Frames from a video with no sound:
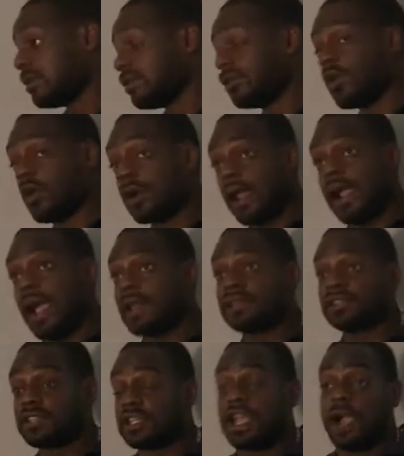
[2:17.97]
You know, like I
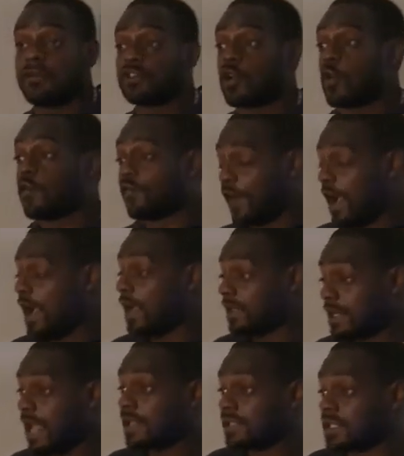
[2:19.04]
didn't think I was gonna
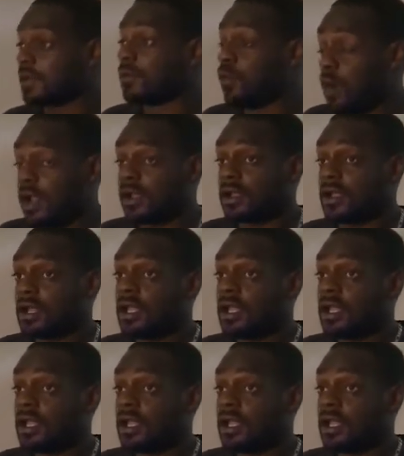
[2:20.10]
find that somewhere.